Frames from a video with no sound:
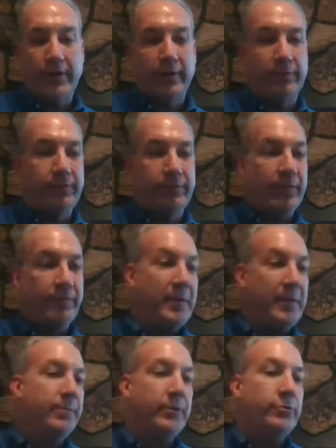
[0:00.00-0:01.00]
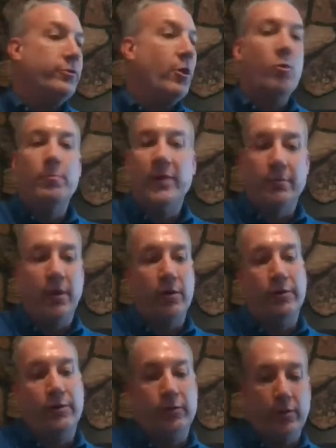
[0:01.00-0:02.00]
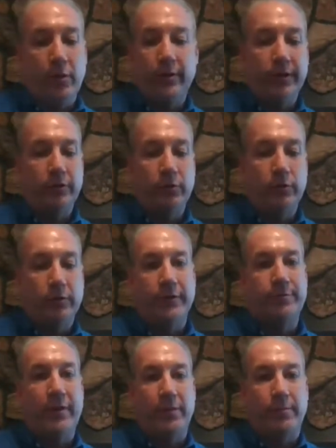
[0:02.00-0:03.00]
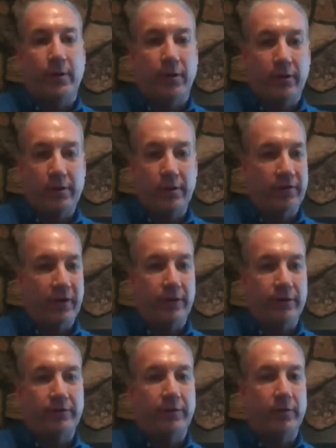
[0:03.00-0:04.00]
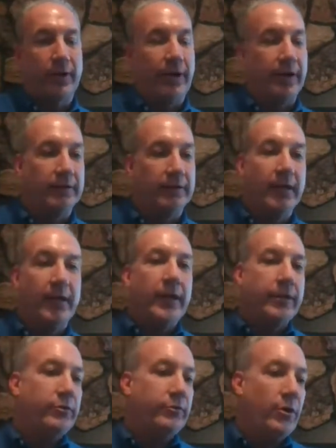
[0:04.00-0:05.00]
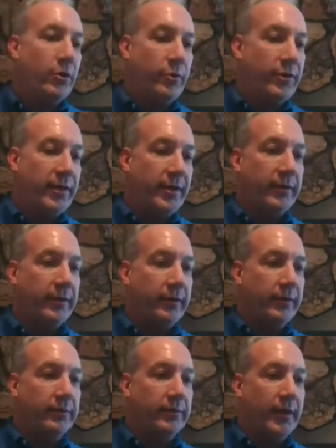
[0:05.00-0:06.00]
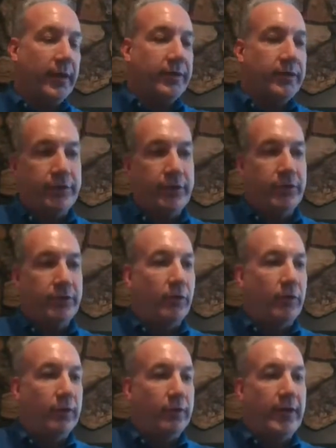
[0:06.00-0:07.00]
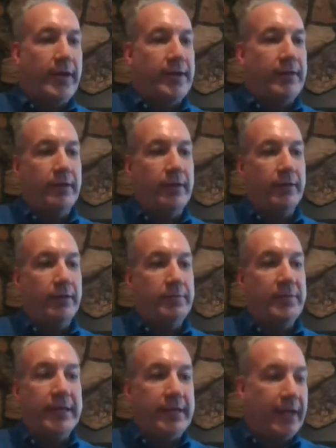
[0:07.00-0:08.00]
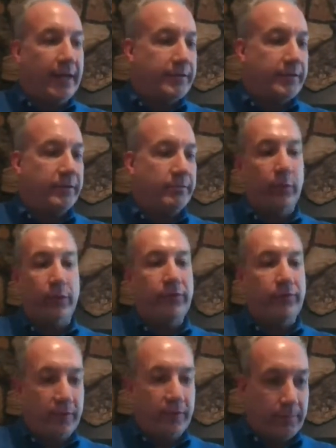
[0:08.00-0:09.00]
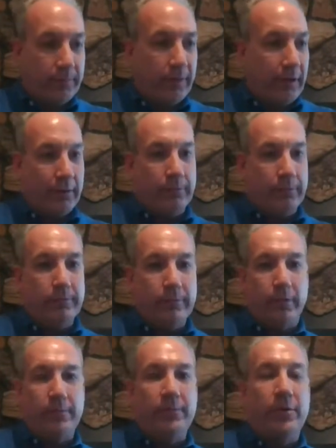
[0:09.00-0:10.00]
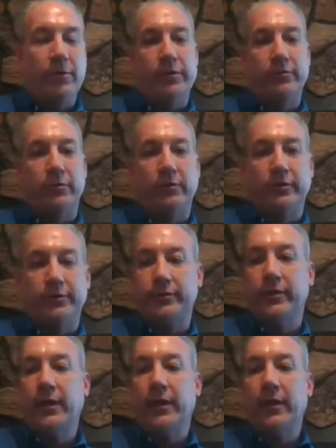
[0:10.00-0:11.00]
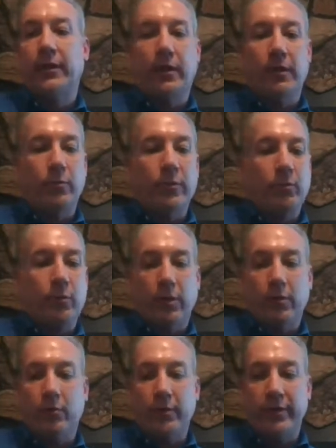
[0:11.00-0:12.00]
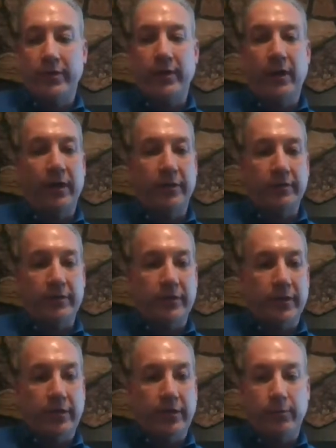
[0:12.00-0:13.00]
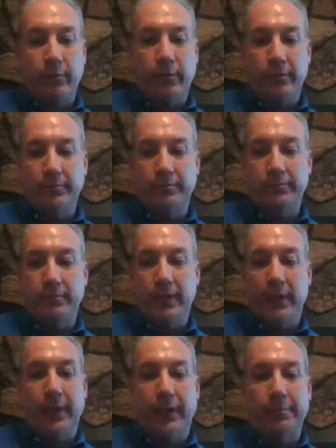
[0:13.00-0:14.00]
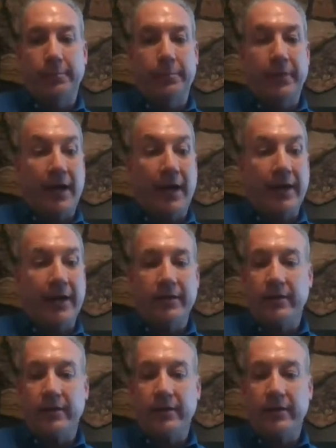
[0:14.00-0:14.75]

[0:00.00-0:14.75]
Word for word: If if people who know Mimo, you know that Google has been a partner of ours for a while. You know that the touch controller in the Meet kits, both of them are are Mimo controllers. Uh, we work with others that are we're um, behind the,